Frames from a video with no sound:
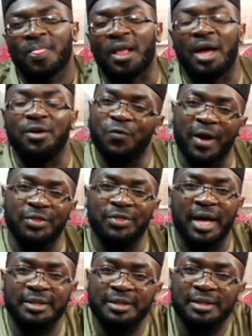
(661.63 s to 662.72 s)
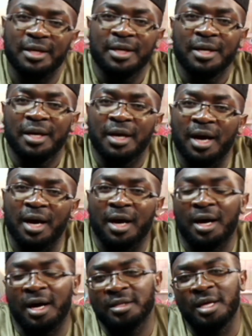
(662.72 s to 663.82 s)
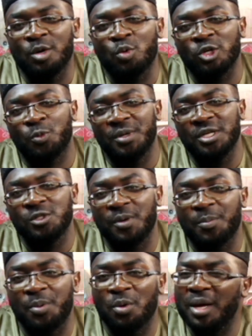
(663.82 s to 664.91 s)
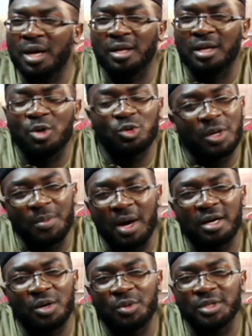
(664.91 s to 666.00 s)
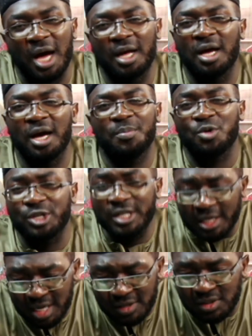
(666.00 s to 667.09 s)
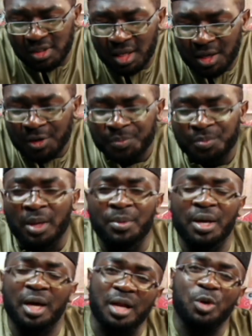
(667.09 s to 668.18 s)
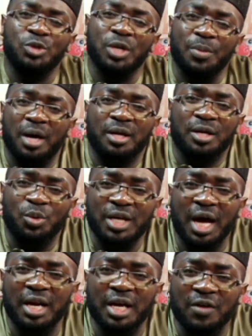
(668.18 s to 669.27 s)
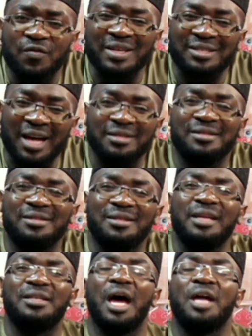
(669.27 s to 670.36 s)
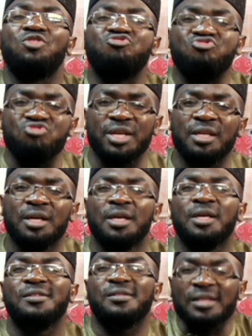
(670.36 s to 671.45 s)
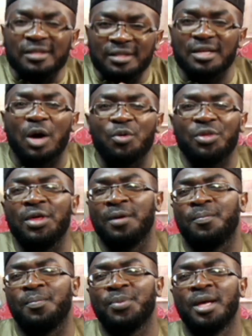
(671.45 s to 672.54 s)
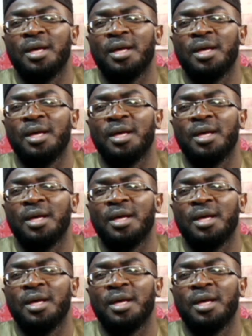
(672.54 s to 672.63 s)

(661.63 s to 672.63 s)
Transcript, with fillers: And you find that uh, they want to please people. May Allah tabarak ta'ala protect us. May Allah tabarak ta'ala give us hearts that are truly sincere with Him.